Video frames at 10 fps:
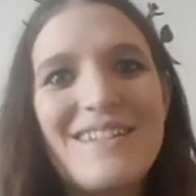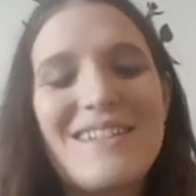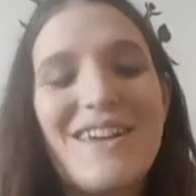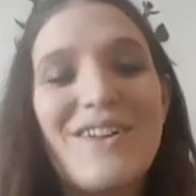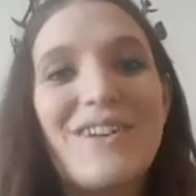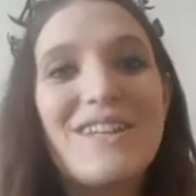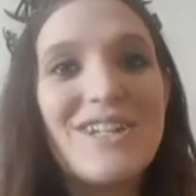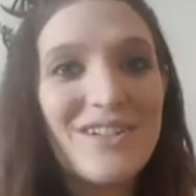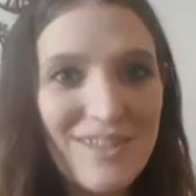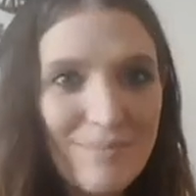So it
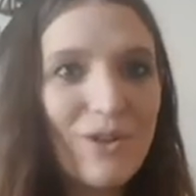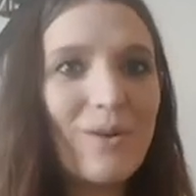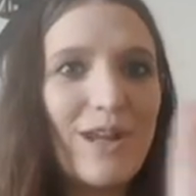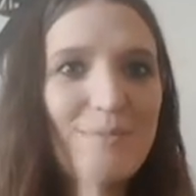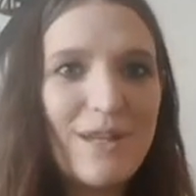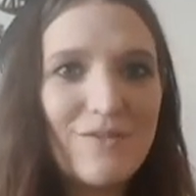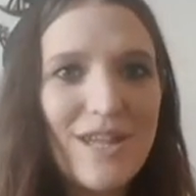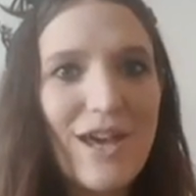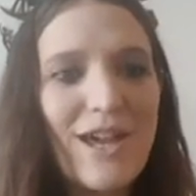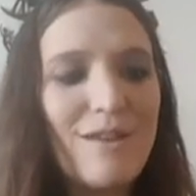took them quite a bit of
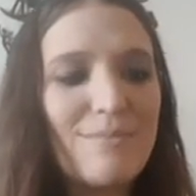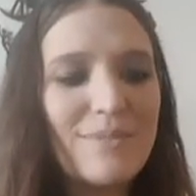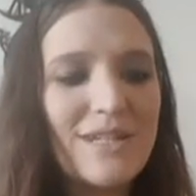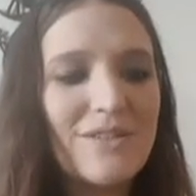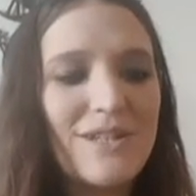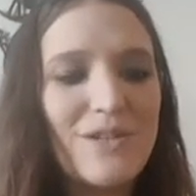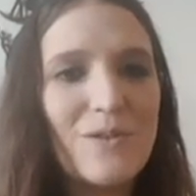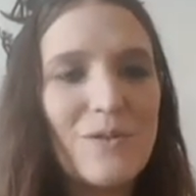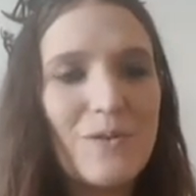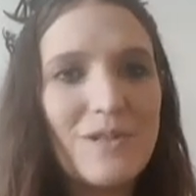time to
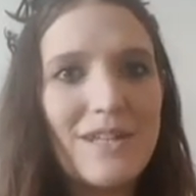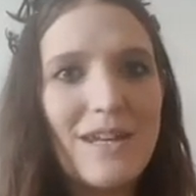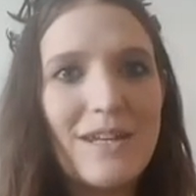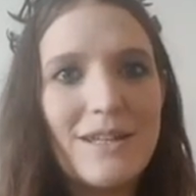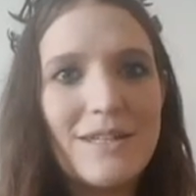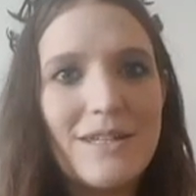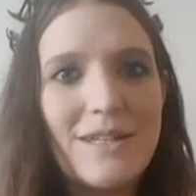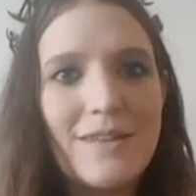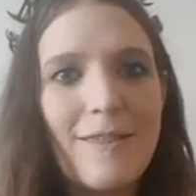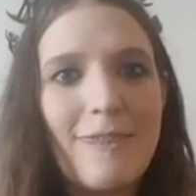get
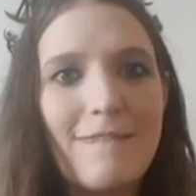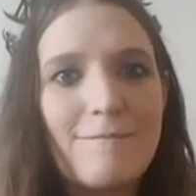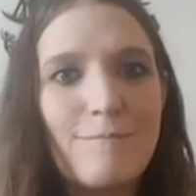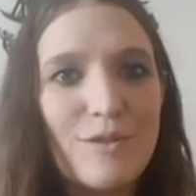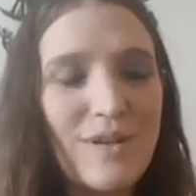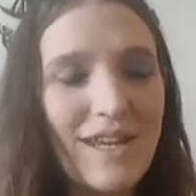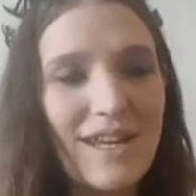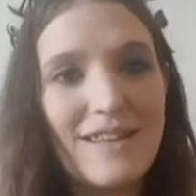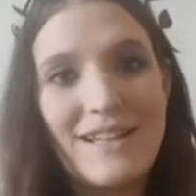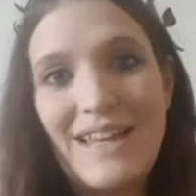between
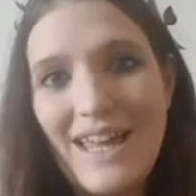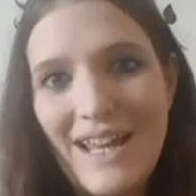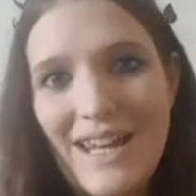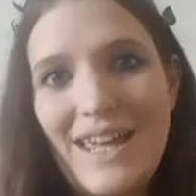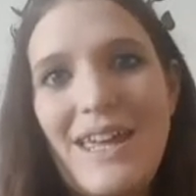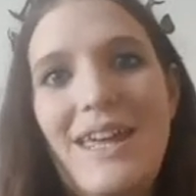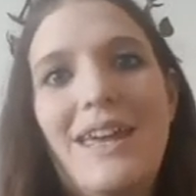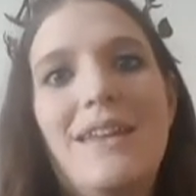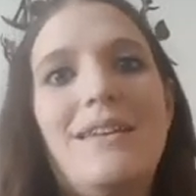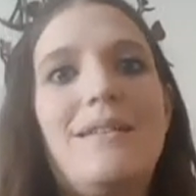getting the line
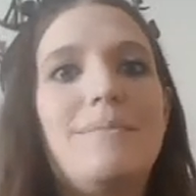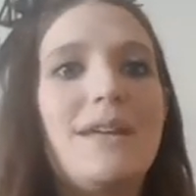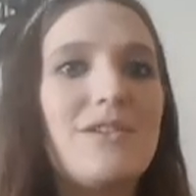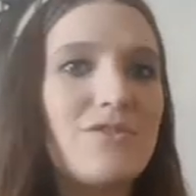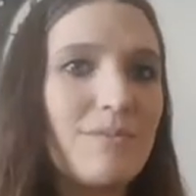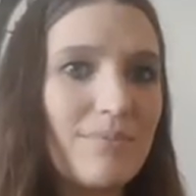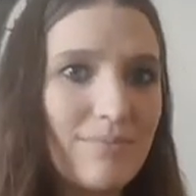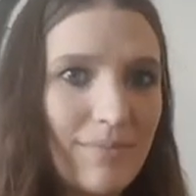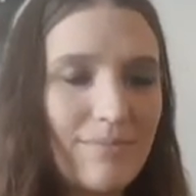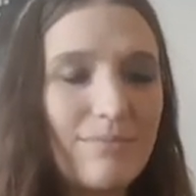in and making sure the
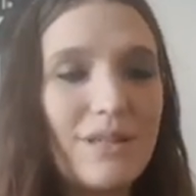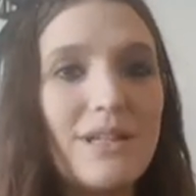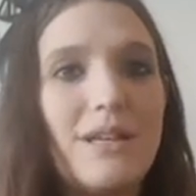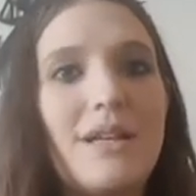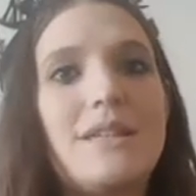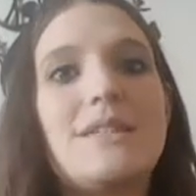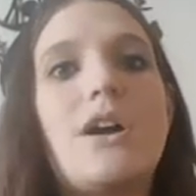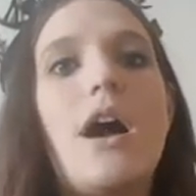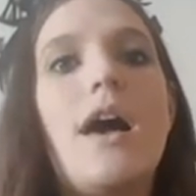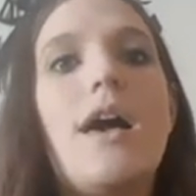bleeding had
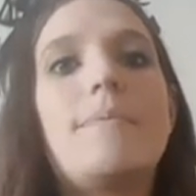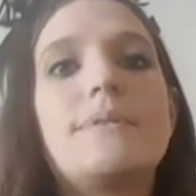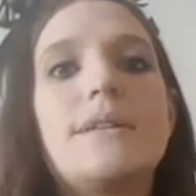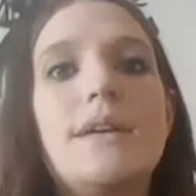stopped,